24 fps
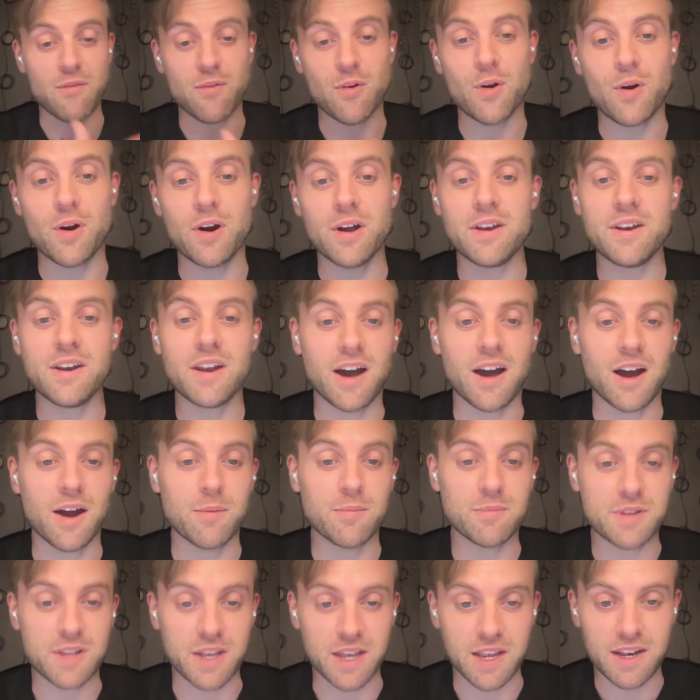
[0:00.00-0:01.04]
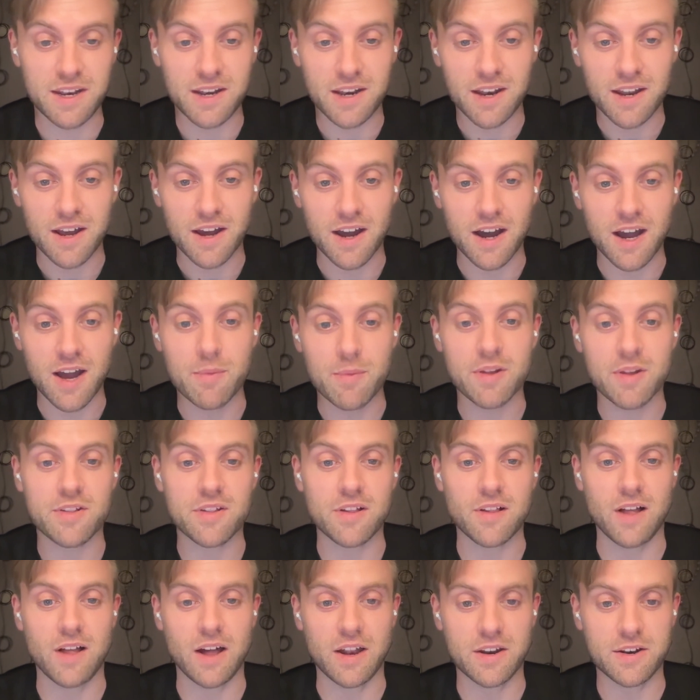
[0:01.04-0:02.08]
Hey everyone, I'm Dean. I'm a
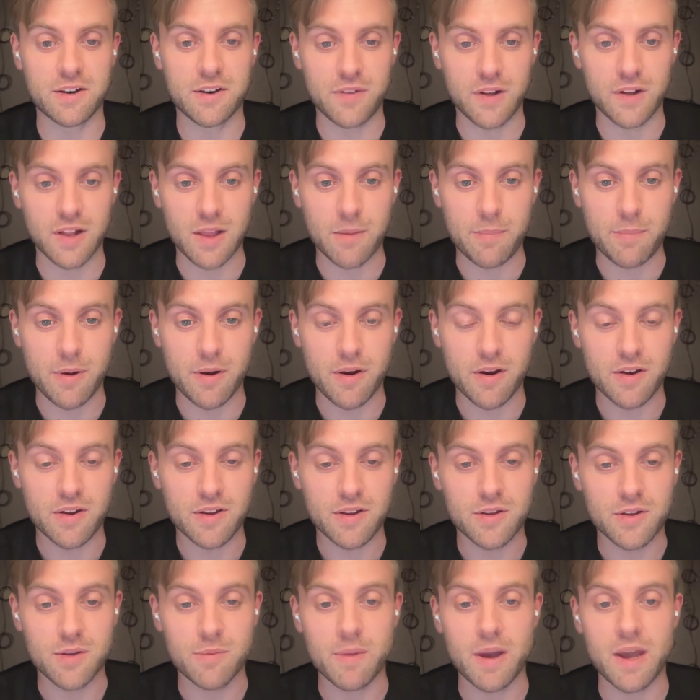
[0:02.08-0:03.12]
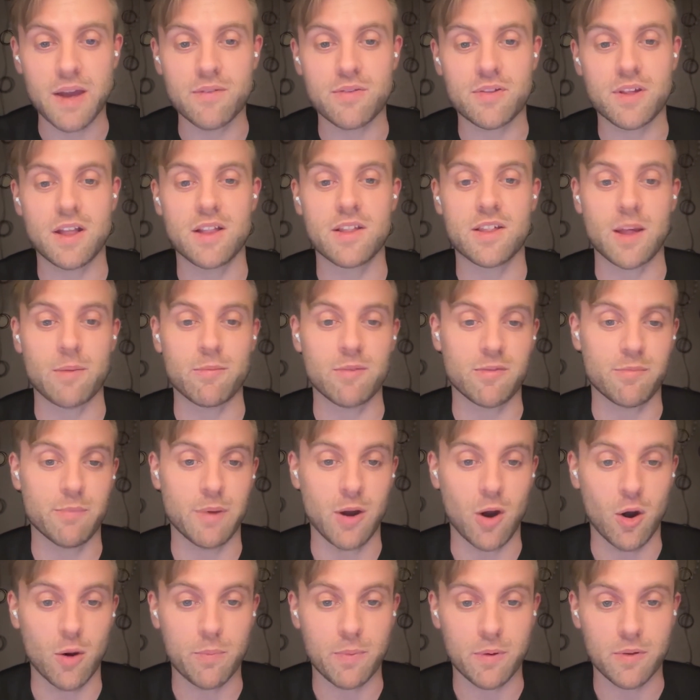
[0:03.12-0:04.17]
Solana developer. You may have seen some of
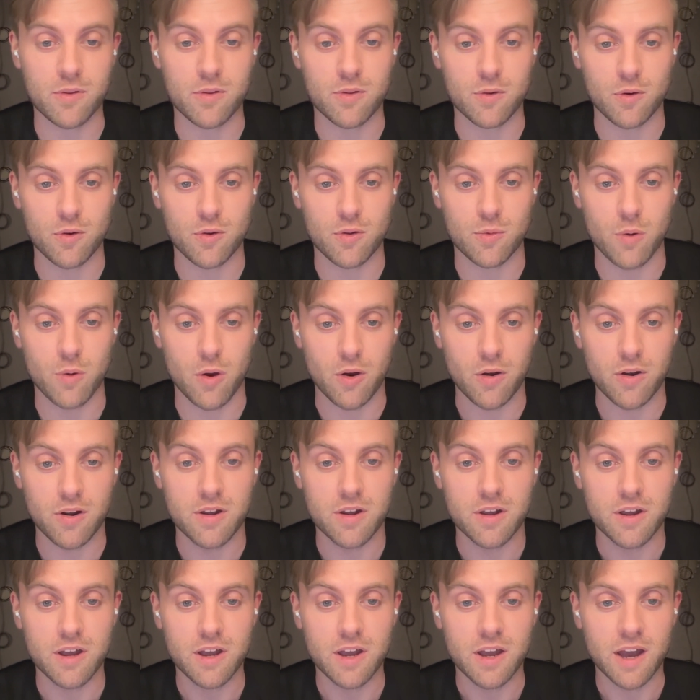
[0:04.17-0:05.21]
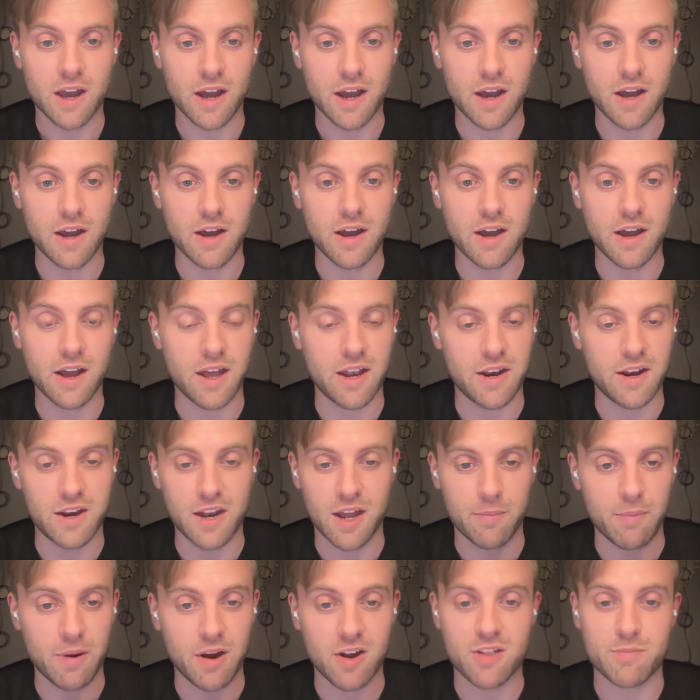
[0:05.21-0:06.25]
my open source work. Uh,
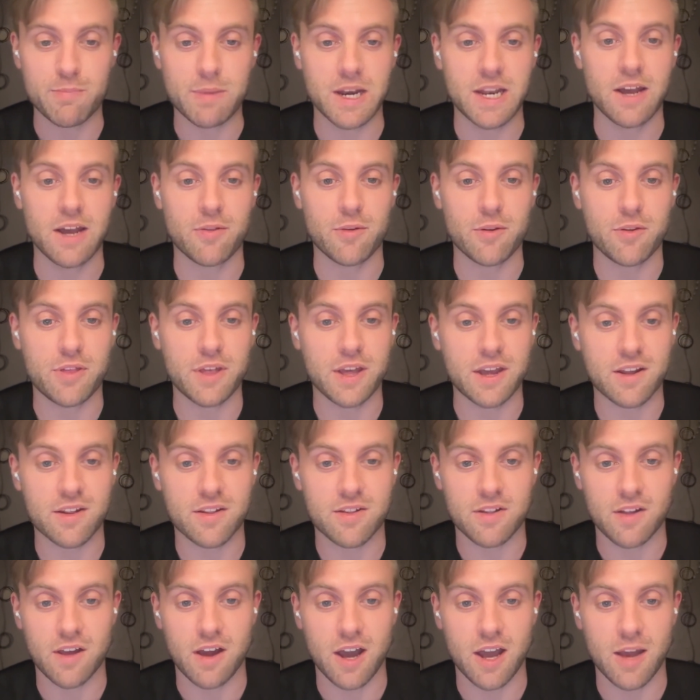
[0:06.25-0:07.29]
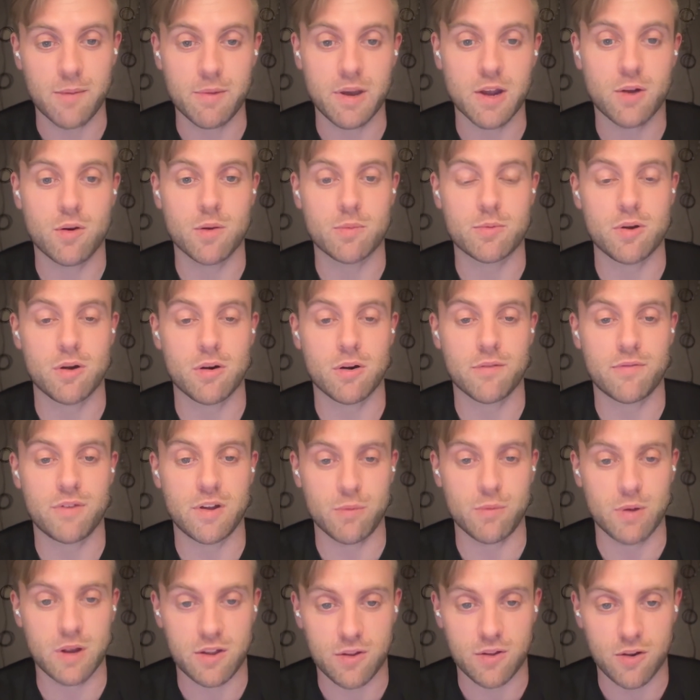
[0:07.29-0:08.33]
and amongst many other things, I'm a
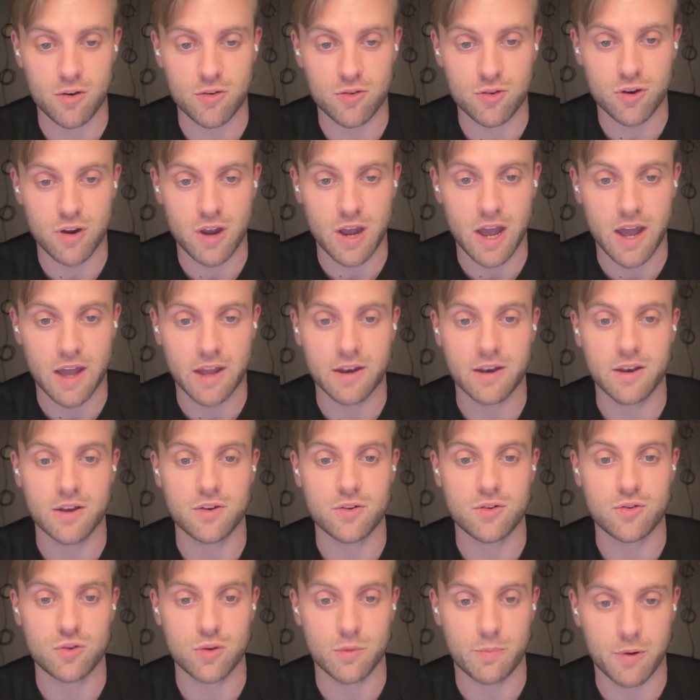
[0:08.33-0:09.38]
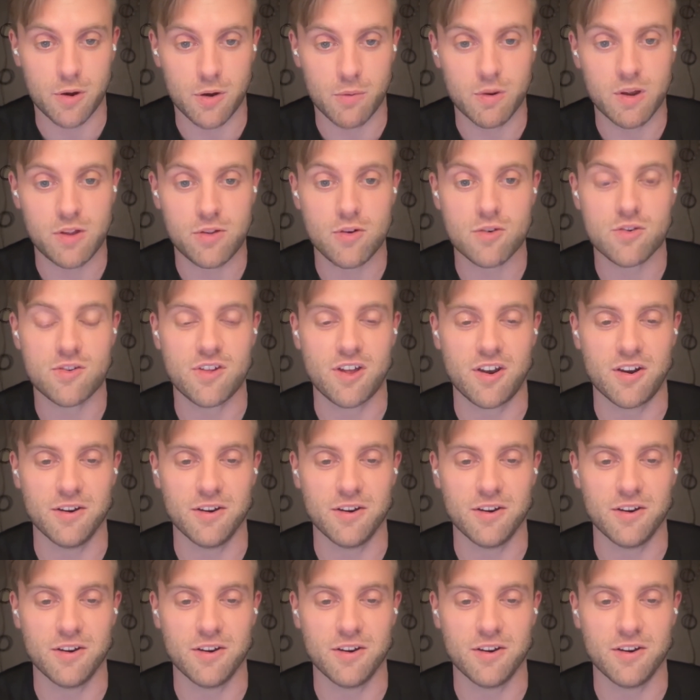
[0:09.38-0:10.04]
cryptography researcher at Jupiter Research